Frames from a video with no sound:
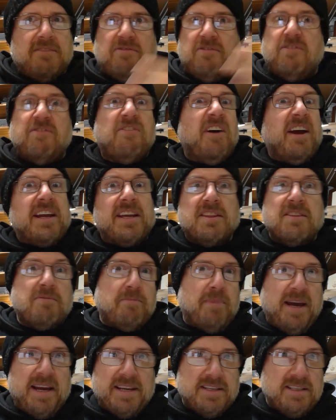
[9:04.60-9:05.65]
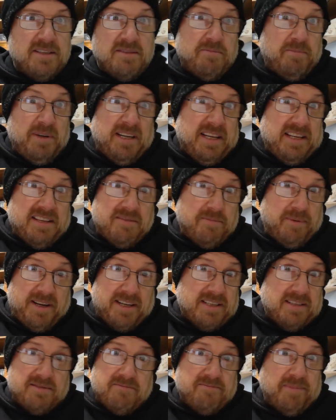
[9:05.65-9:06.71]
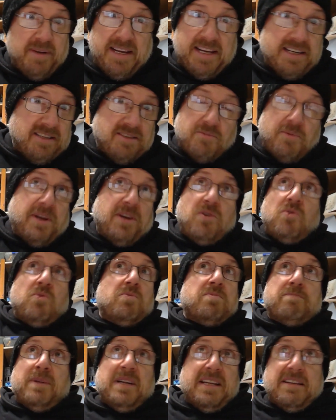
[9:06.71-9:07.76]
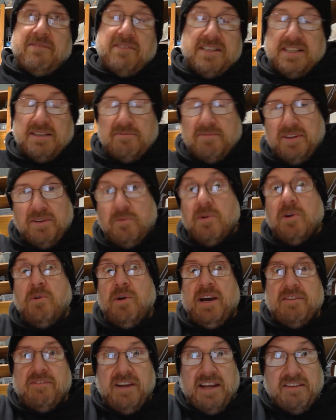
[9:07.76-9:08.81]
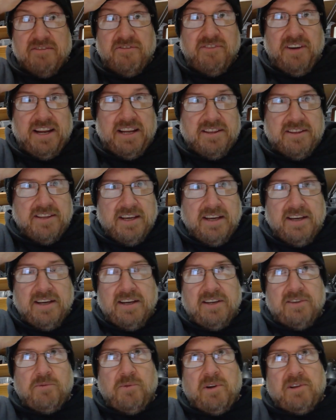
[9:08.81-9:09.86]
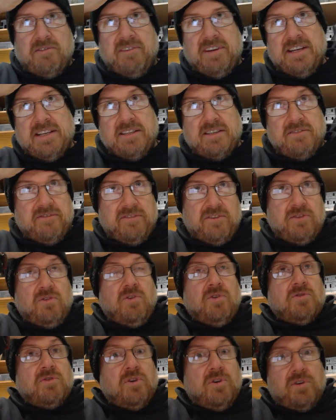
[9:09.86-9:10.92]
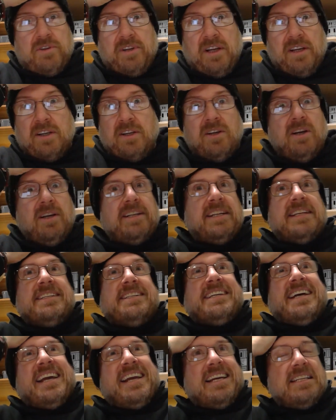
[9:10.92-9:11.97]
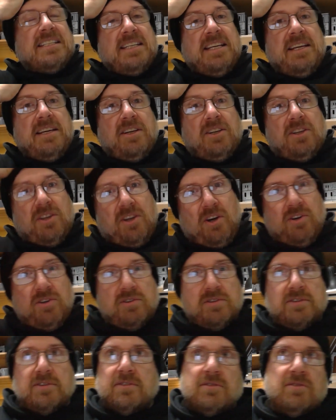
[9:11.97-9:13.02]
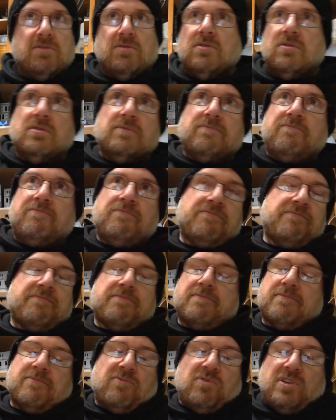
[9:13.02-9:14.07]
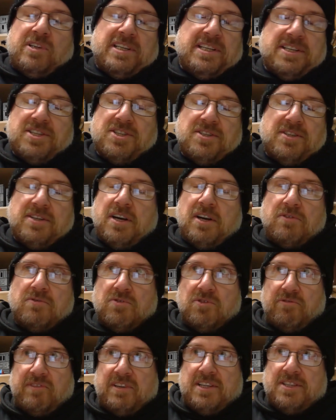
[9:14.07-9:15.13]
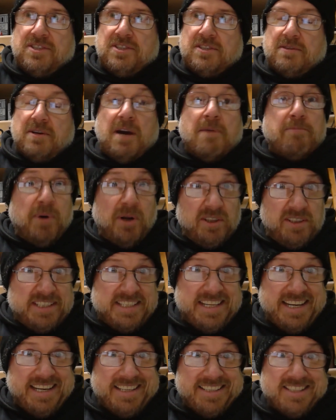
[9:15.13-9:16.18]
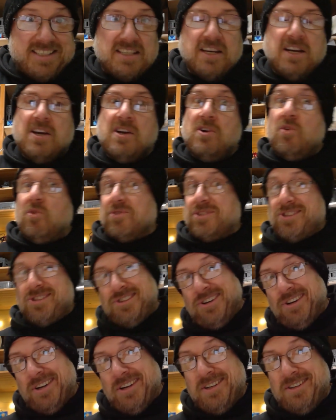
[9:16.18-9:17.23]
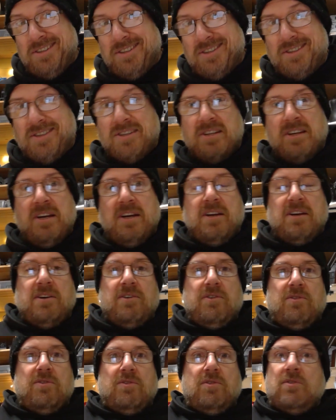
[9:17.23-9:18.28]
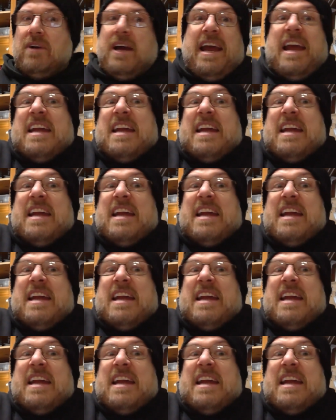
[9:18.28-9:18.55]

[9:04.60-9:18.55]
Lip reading: faith-based, belief-based beings. We all believe in something. We all have a faith, whether it is of a deity, a god, or religion. No, not religion. Politics or science. Or